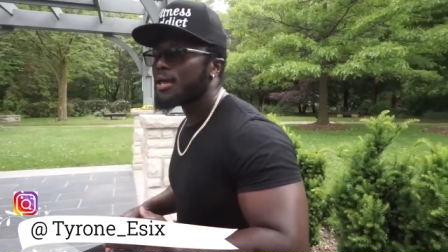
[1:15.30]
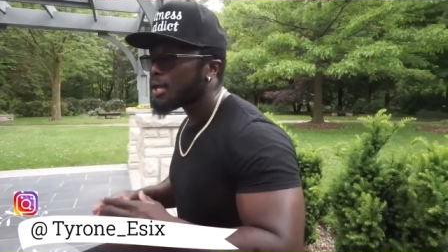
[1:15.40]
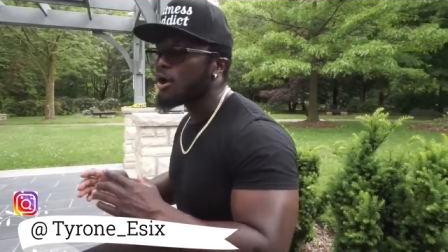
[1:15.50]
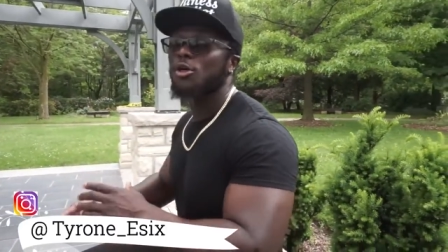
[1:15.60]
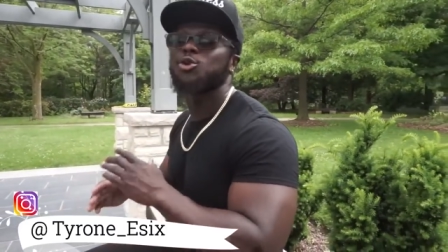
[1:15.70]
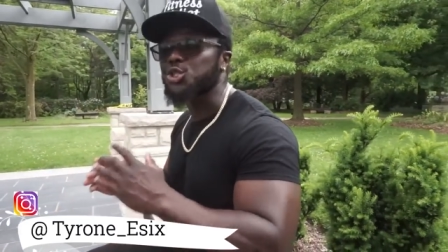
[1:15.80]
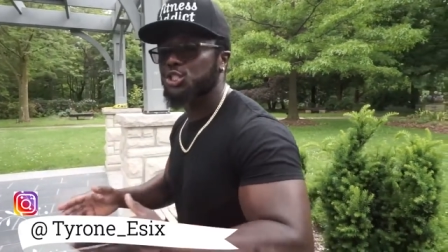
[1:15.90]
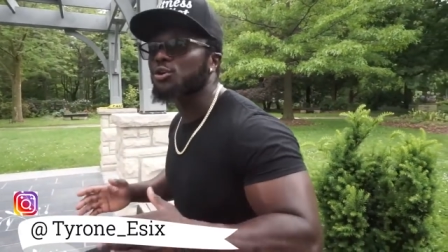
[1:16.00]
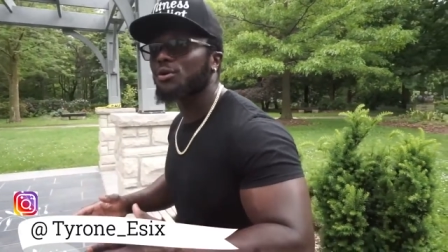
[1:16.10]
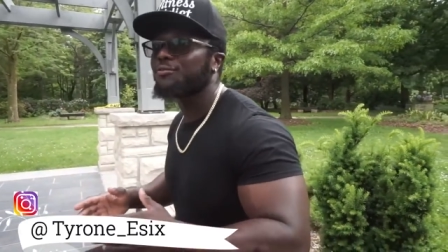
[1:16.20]
and all those
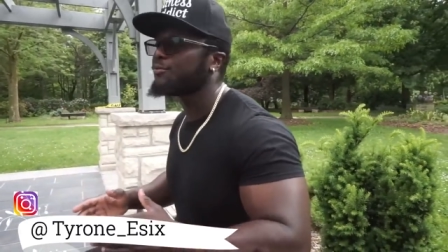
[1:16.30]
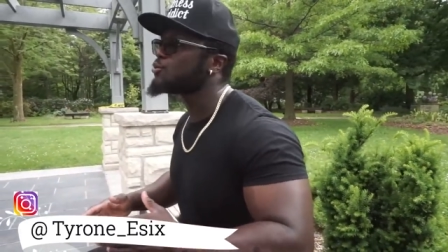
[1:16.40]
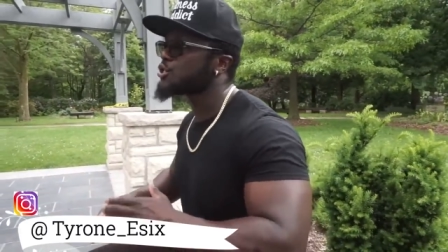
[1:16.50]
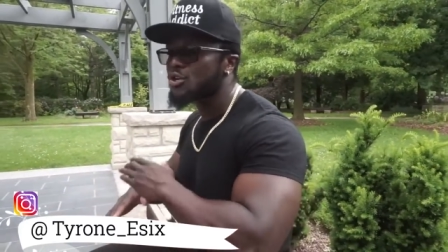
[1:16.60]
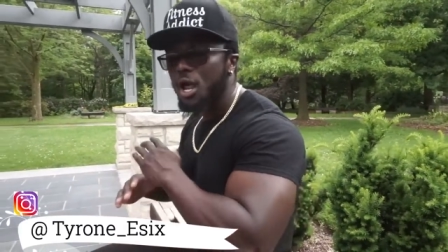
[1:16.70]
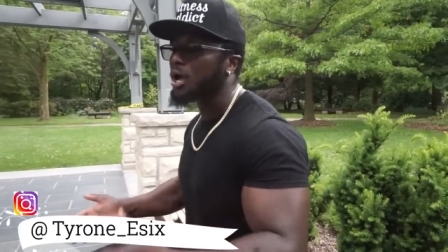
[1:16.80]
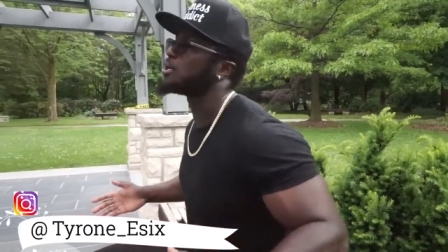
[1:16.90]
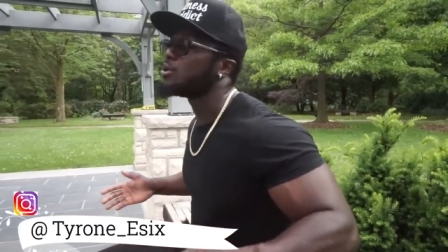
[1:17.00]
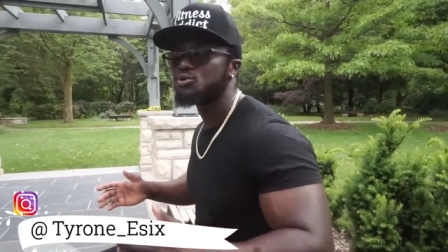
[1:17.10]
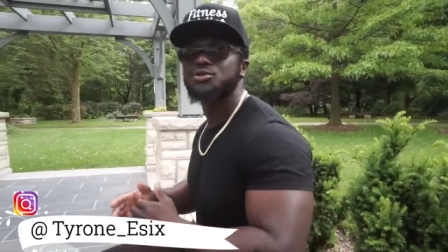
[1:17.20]
sugary foods, you're not
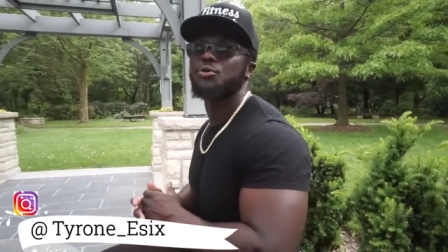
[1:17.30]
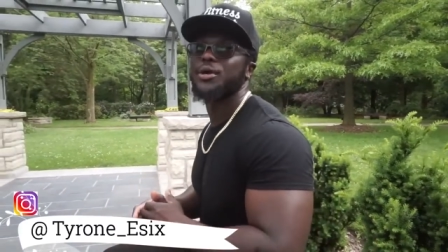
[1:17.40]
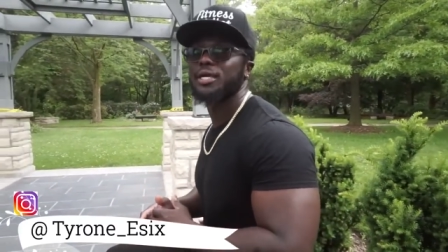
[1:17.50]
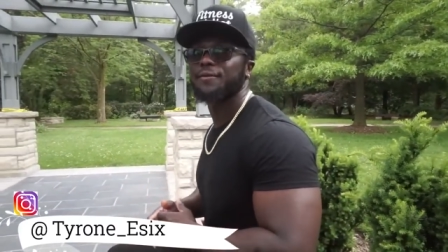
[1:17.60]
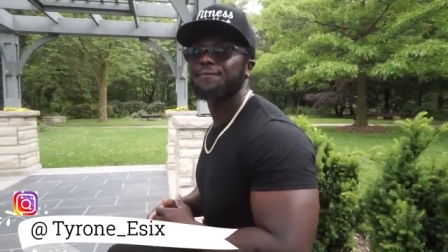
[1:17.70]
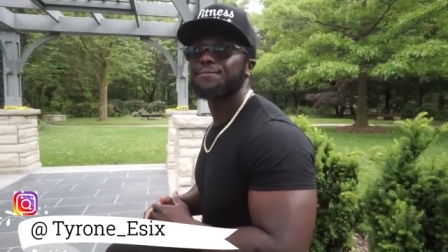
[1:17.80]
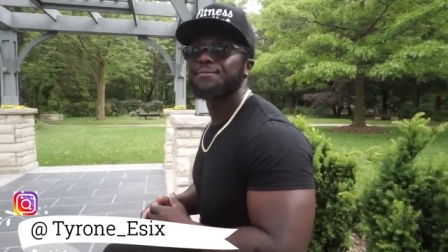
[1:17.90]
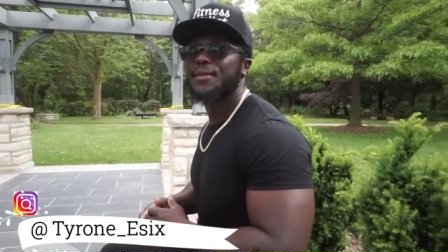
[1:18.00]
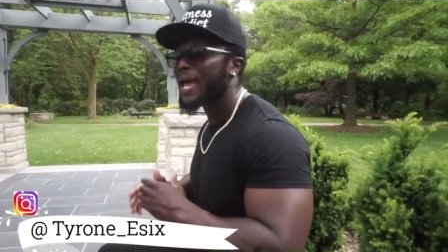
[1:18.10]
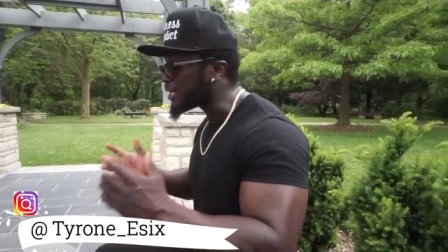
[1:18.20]
gonna lose no weight.
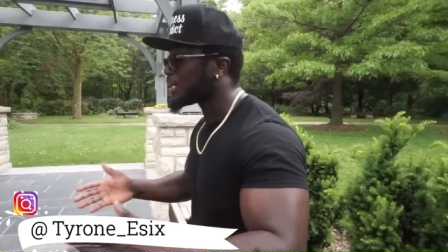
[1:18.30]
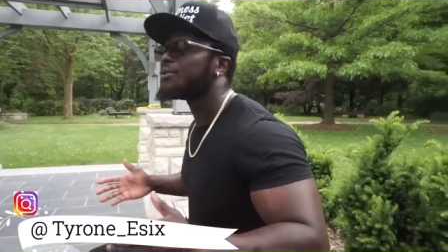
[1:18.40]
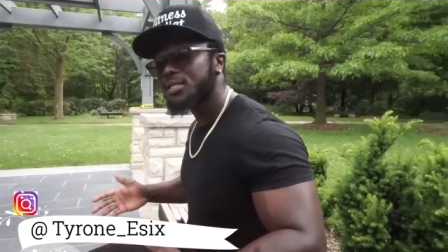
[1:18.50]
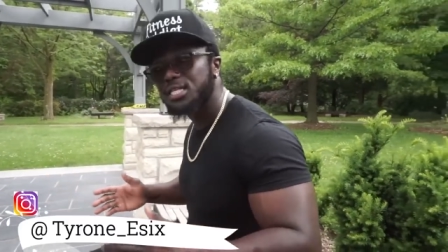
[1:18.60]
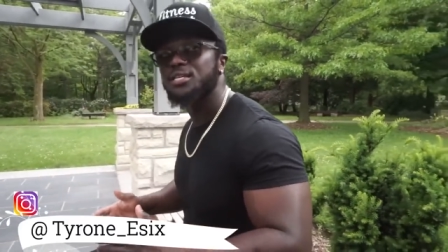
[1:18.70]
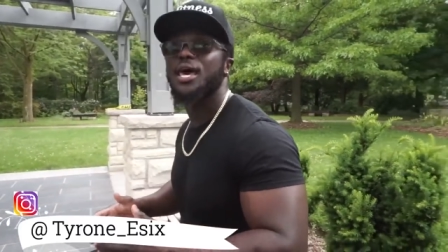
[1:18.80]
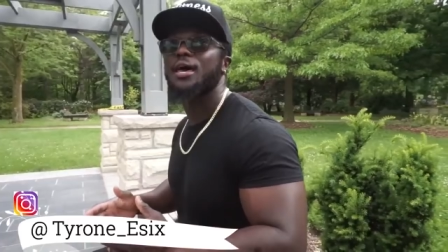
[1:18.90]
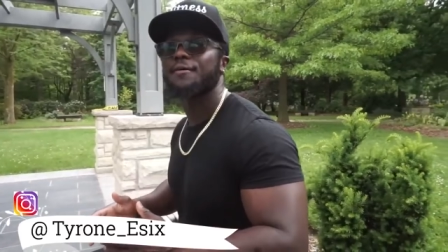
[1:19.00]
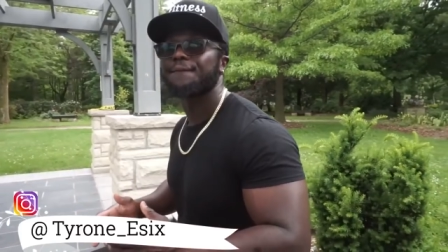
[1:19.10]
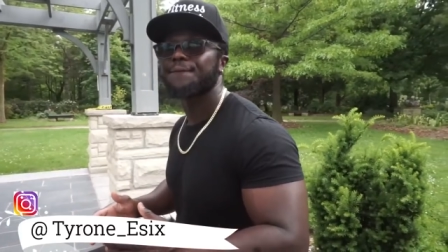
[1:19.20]
I can guarantee
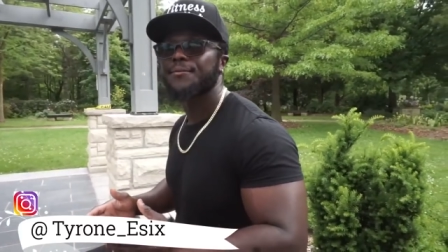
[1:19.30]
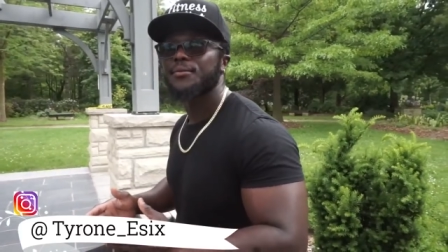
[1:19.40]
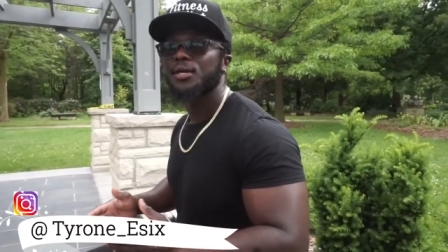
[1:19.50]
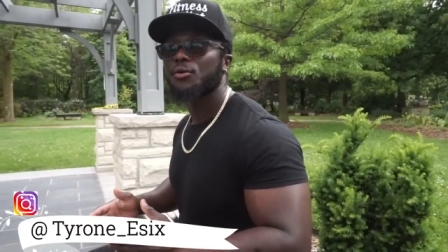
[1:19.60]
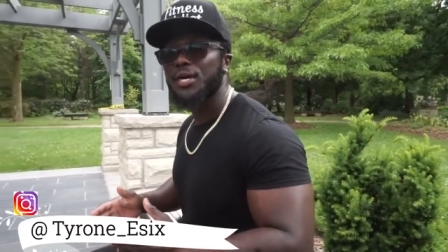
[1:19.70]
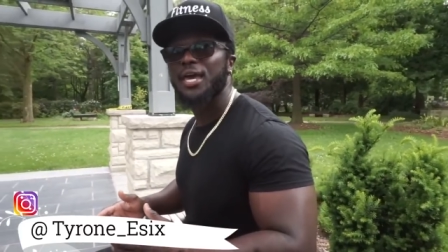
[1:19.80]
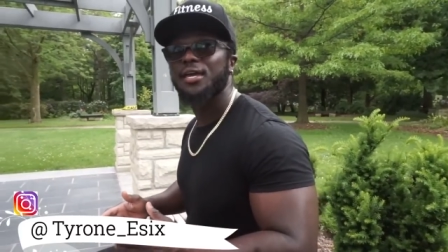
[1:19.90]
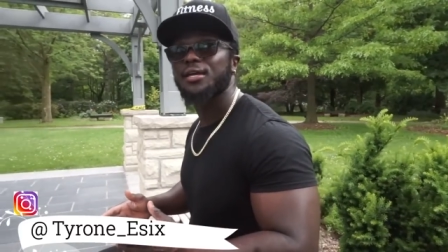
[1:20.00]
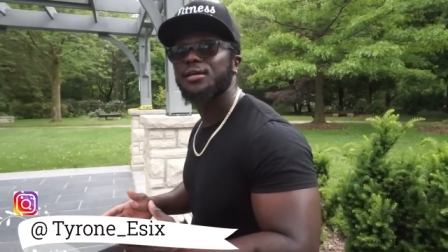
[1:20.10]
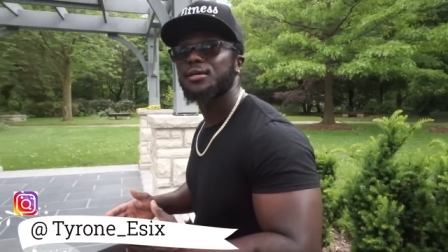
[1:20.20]
that, okay?